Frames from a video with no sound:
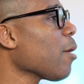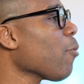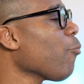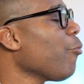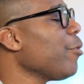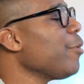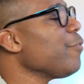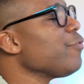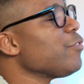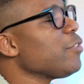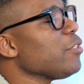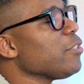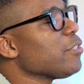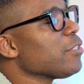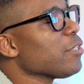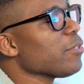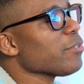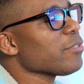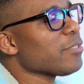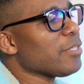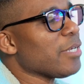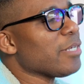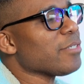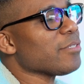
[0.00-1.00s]
What if she
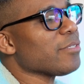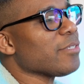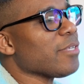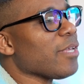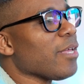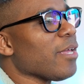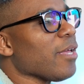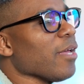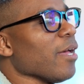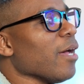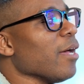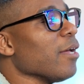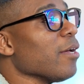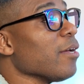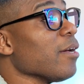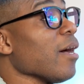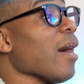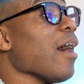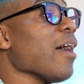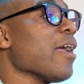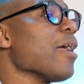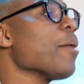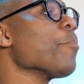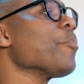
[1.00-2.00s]
still says that
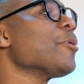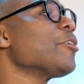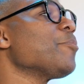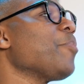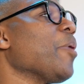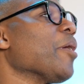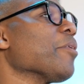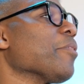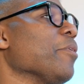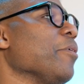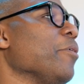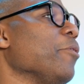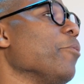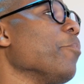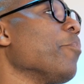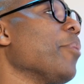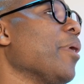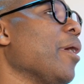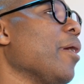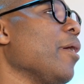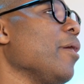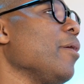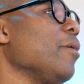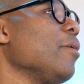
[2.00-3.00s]
I am respecting you,
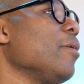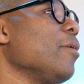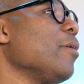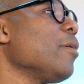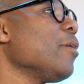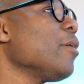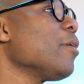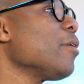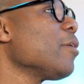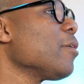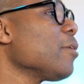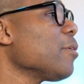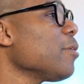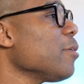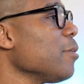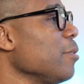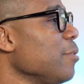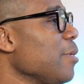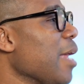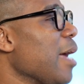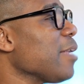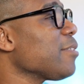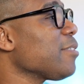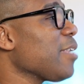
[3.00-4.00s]
but
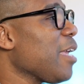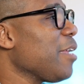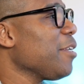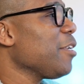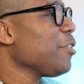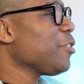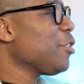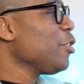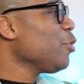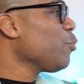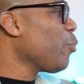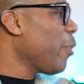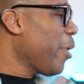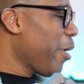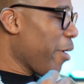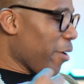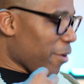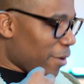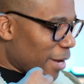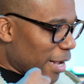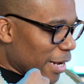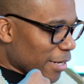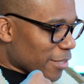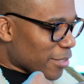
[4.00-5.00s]
not saying that she's
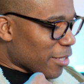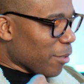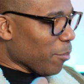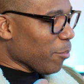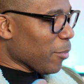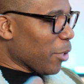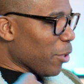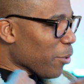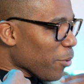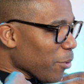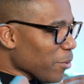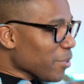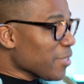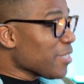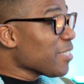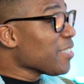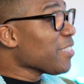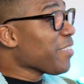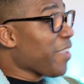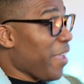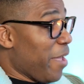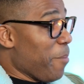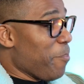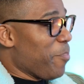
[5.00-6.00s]
wearing like some little
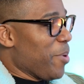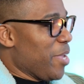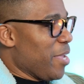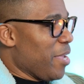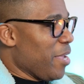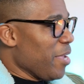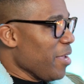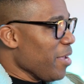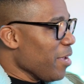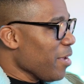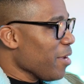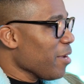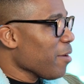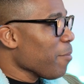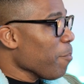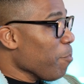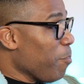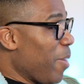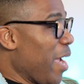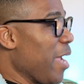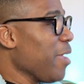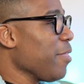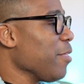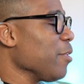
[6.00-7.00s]
skimpy
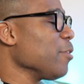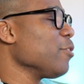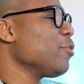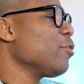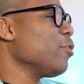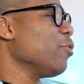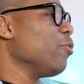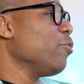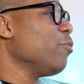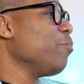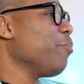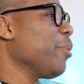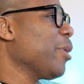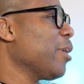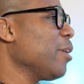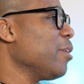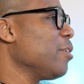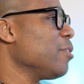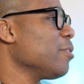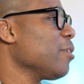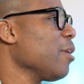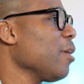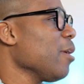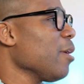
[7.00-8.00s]
bathing suit?
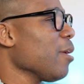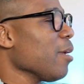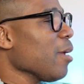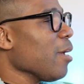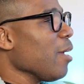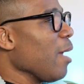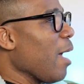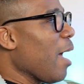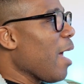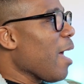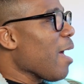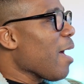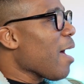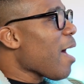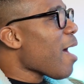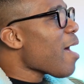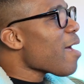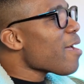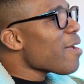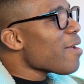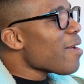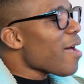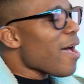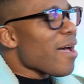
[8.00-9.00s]
Because
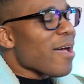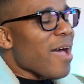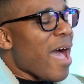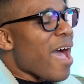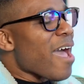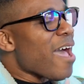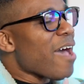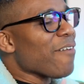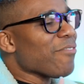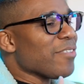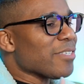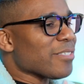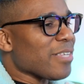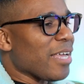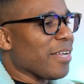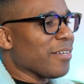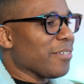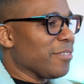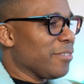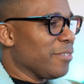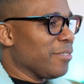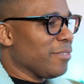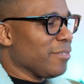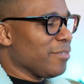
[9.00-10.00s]
I have this like
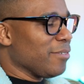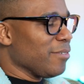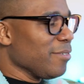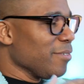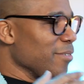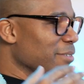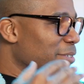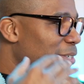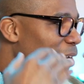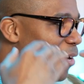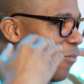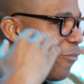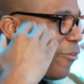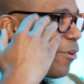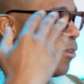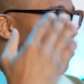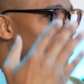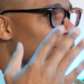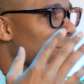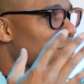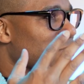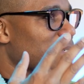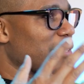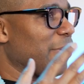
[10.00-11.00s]

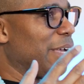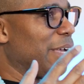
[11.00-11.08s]
difference